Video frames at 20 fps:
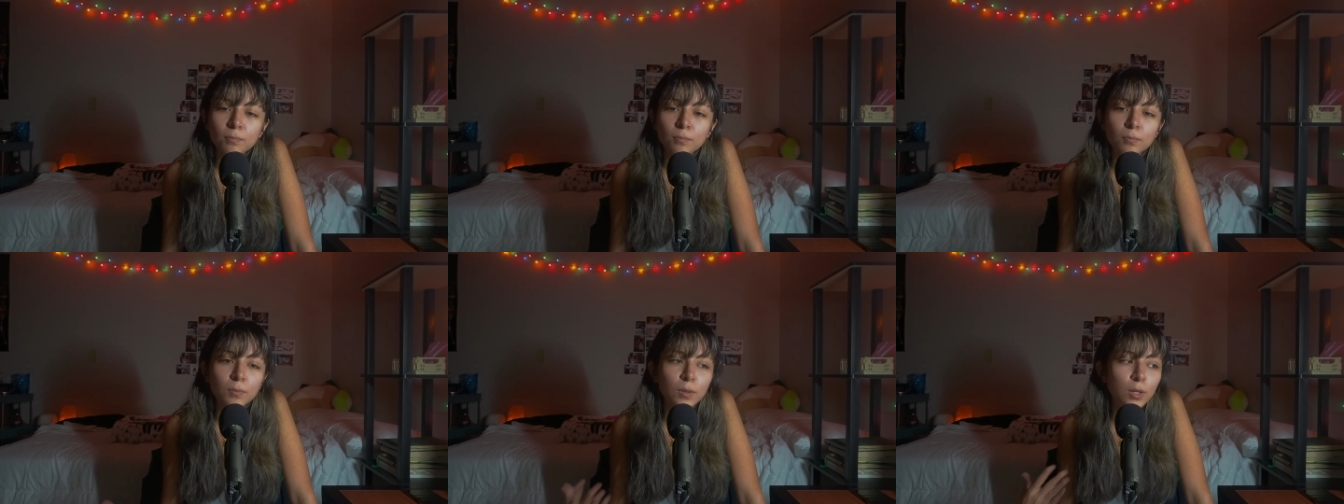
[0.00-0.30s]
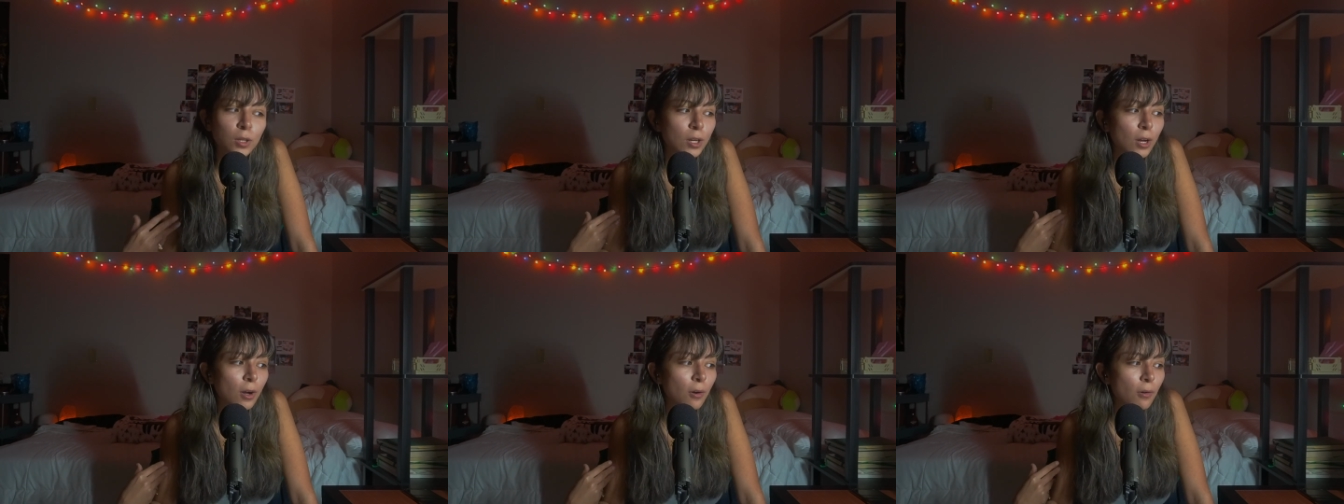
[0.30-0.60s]

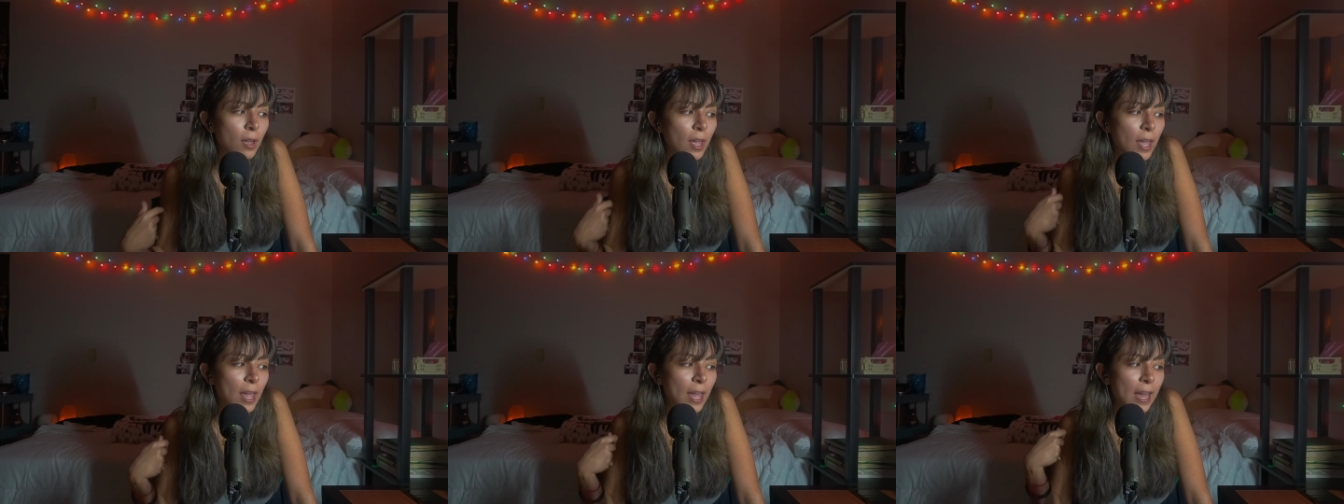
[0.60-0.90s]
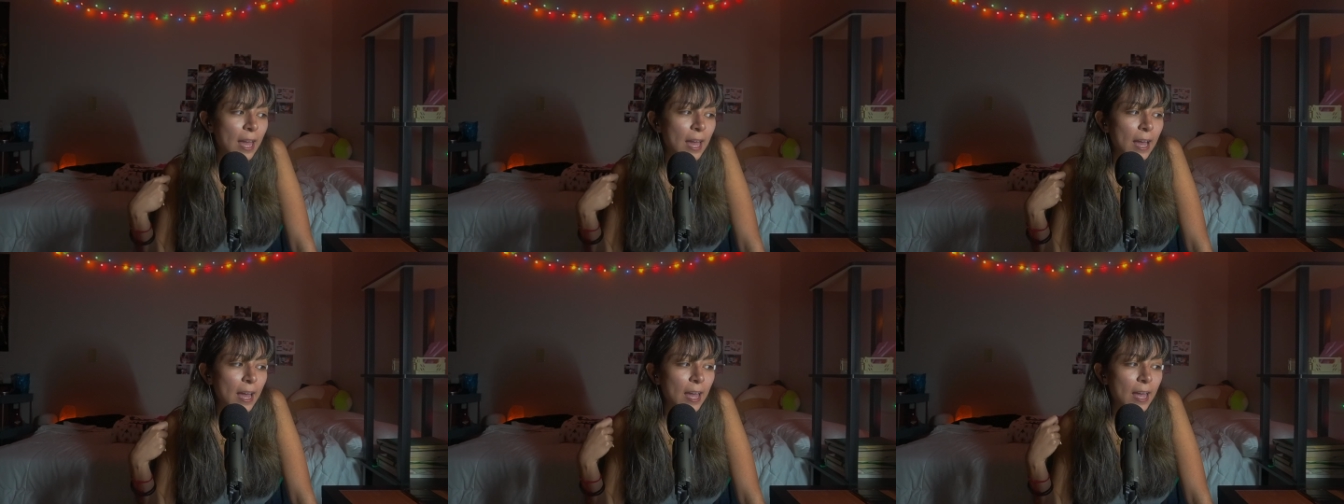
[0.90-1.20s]
You know,
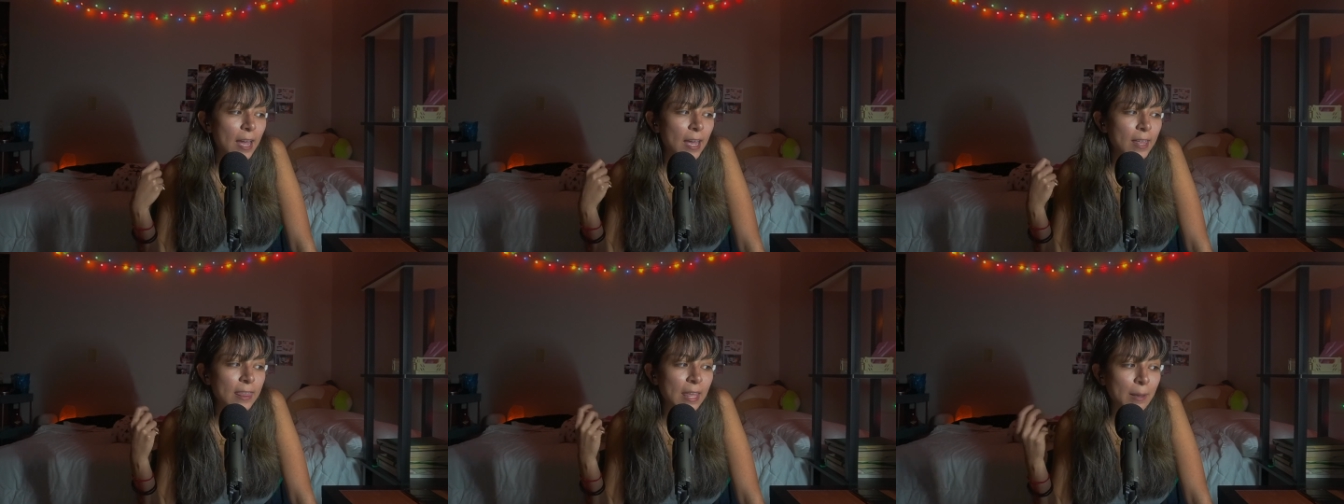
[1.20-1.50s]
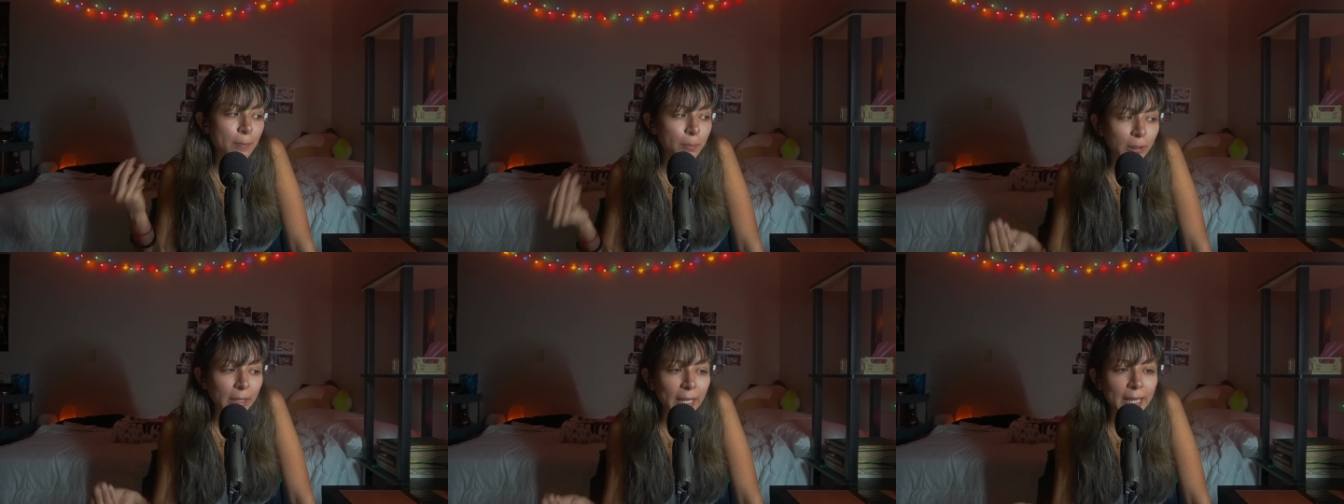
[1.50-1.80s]
they
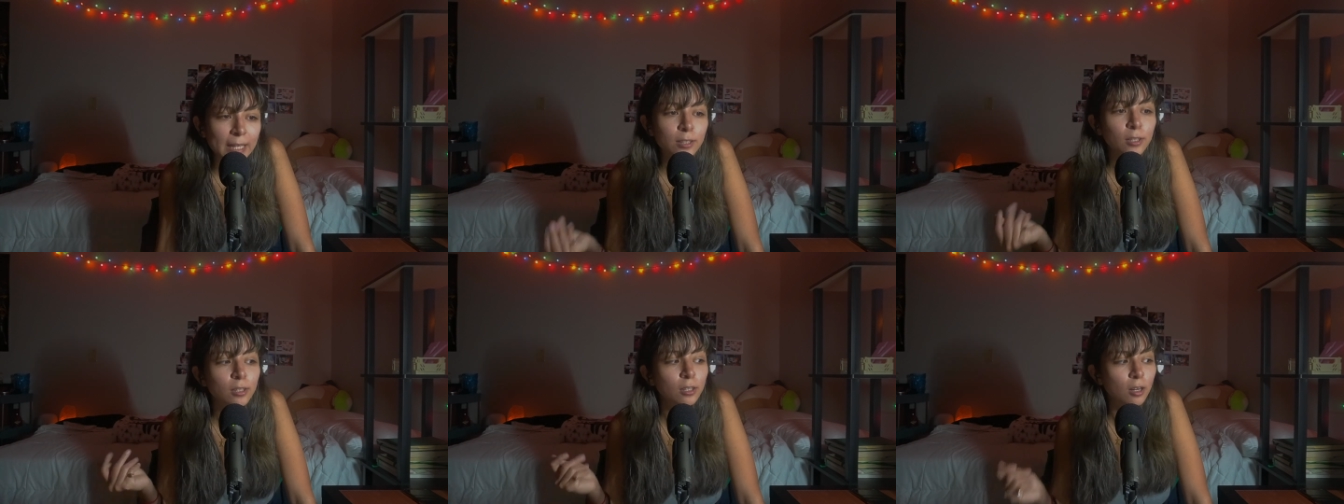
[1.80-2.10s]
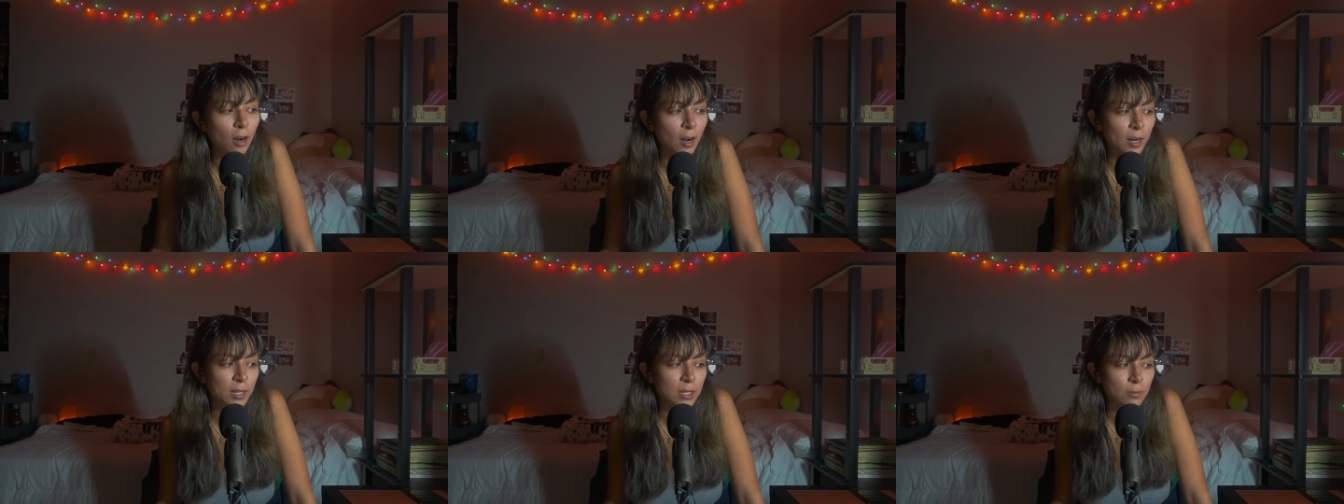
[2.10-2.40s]
played their
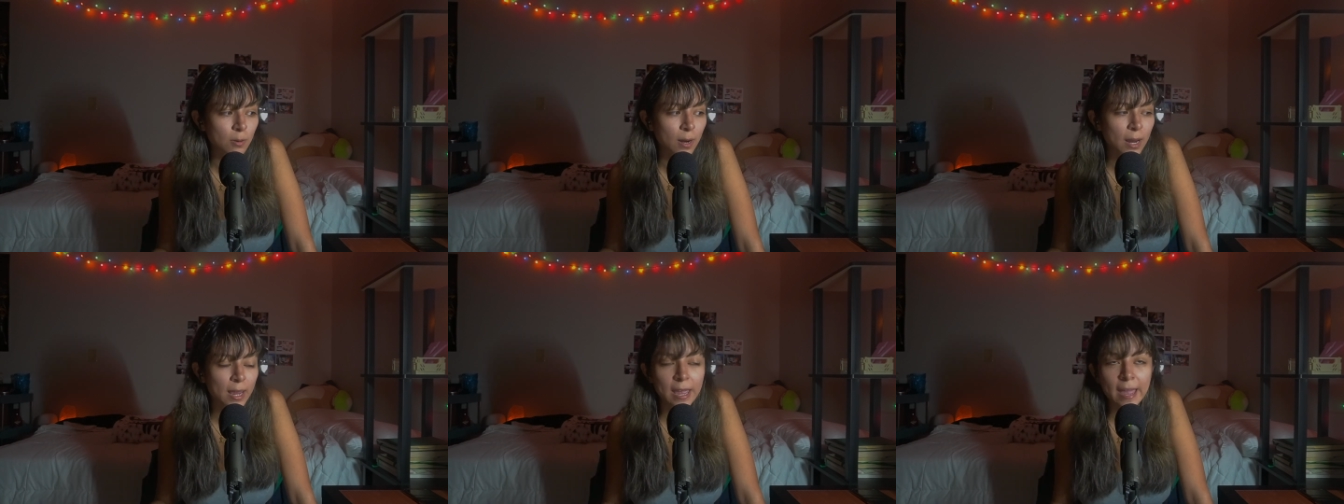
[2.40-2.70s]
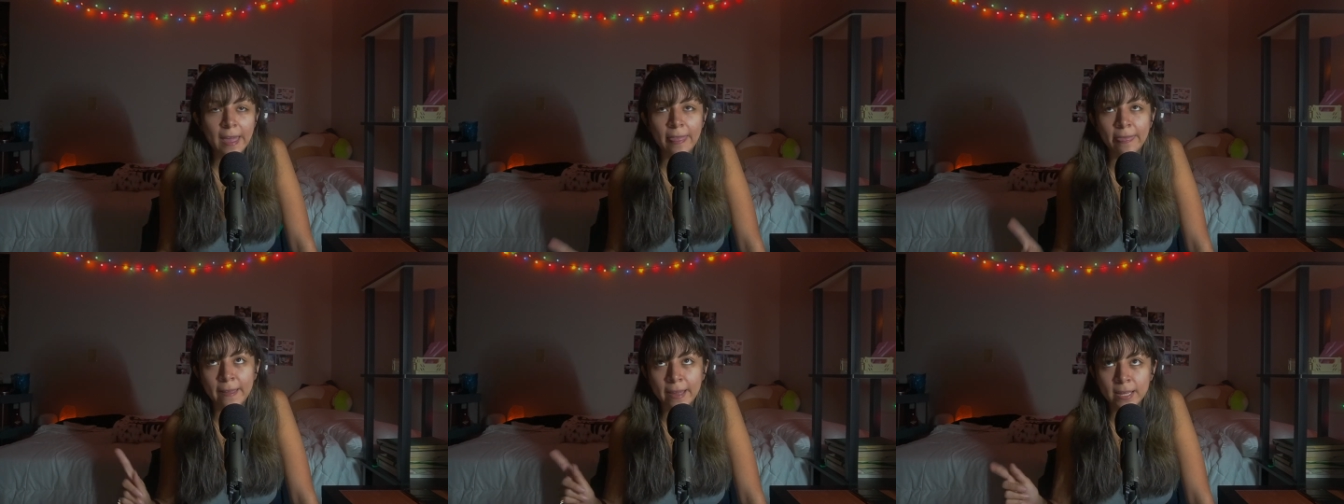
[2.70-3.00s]
cards right,
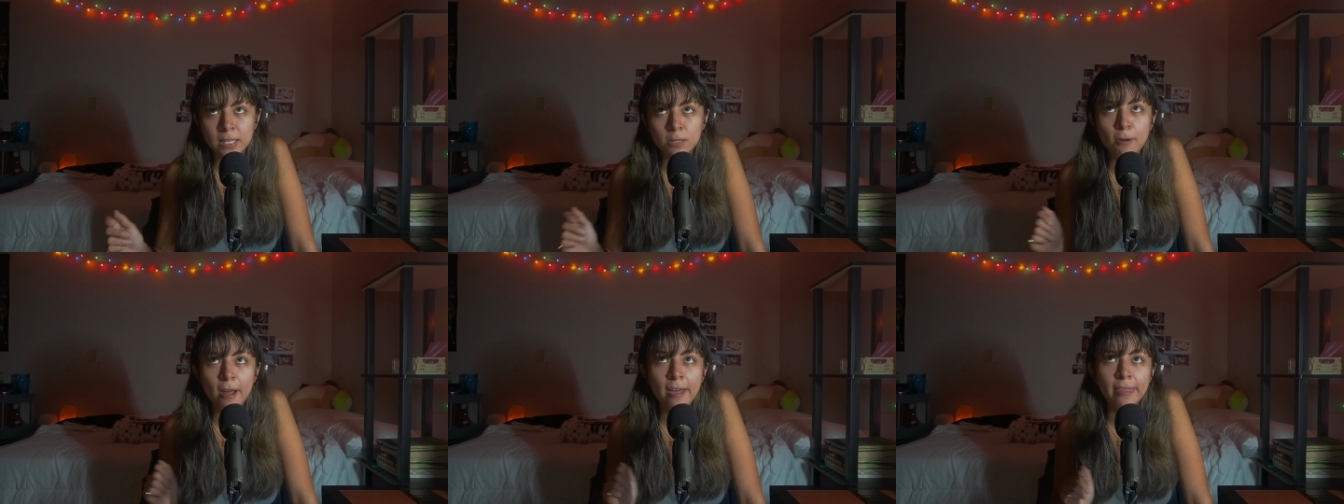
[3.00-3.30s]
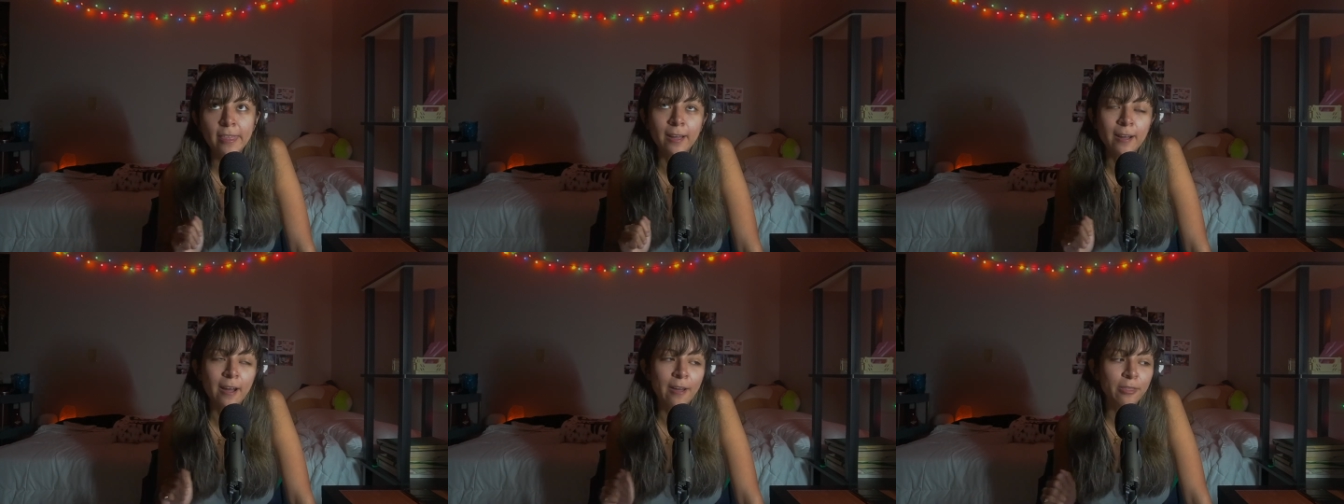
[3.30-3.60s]
and that's why
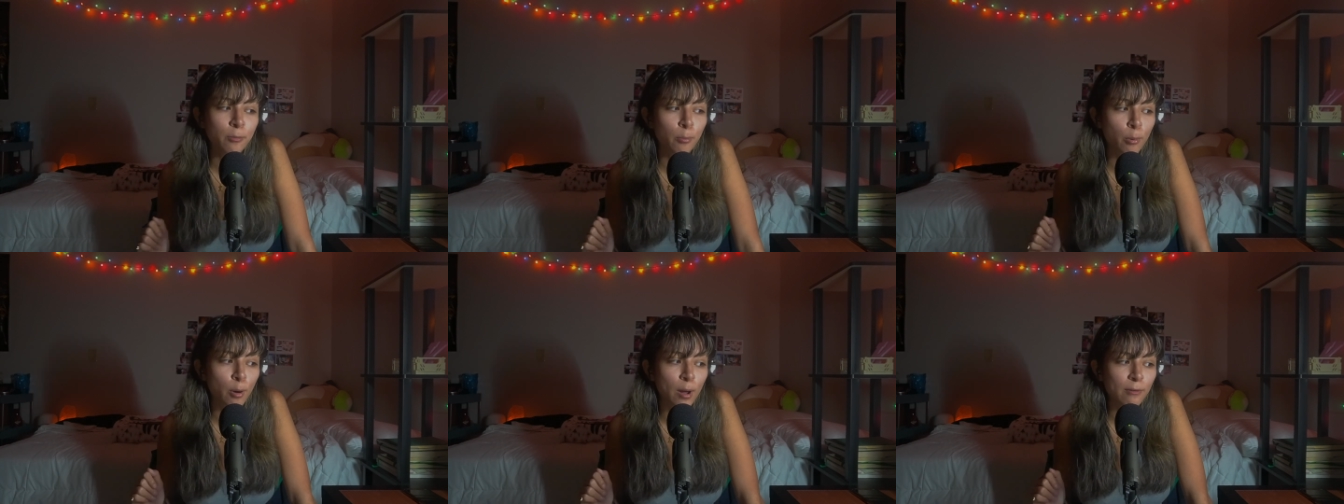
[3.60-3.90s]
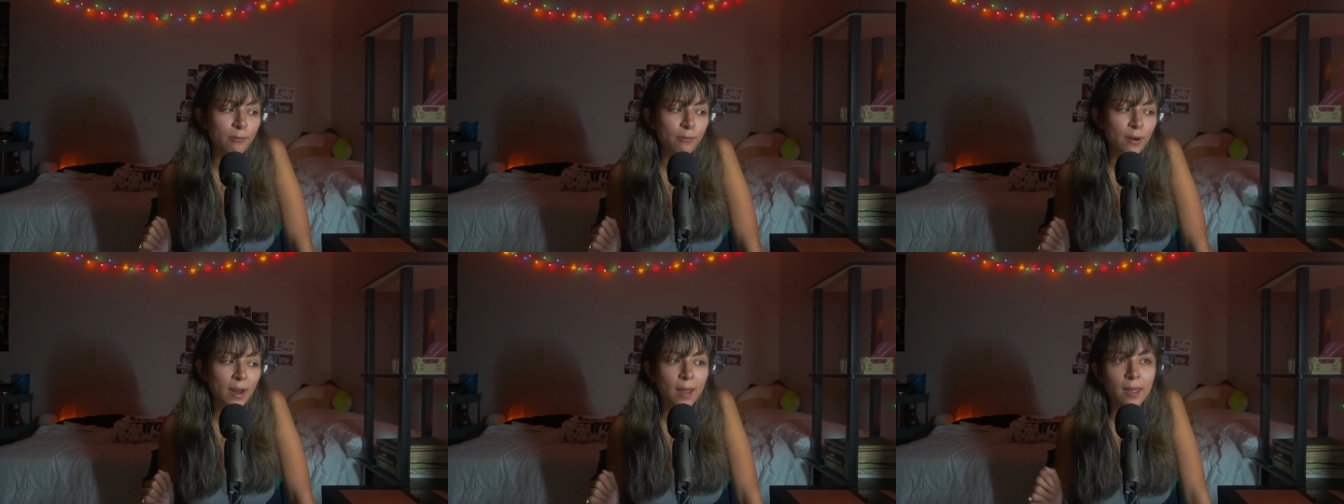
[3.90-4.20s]
they got the
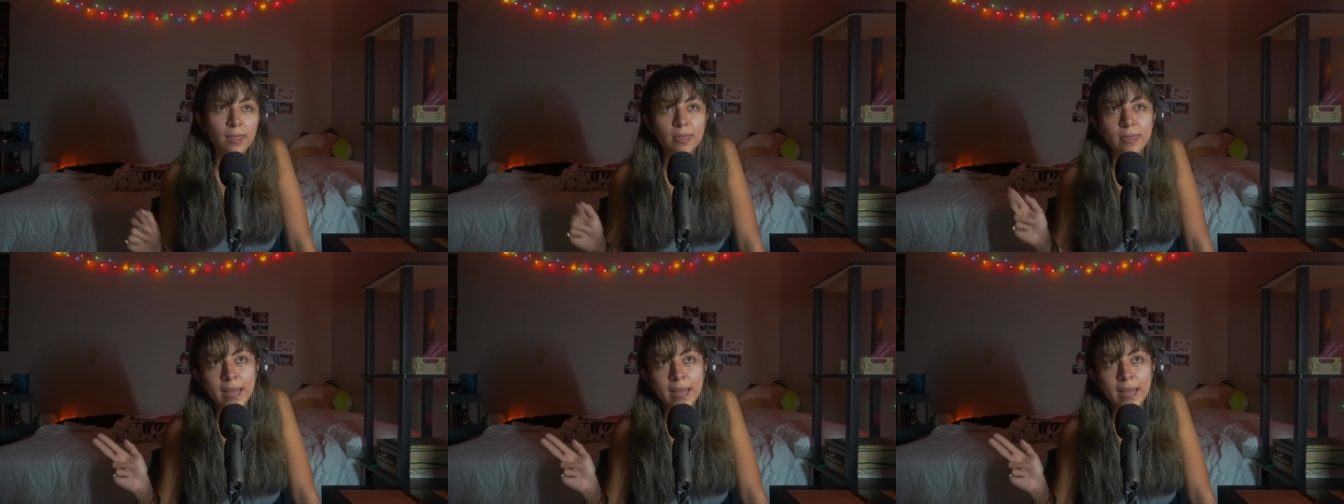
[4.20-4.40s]
boyfriend.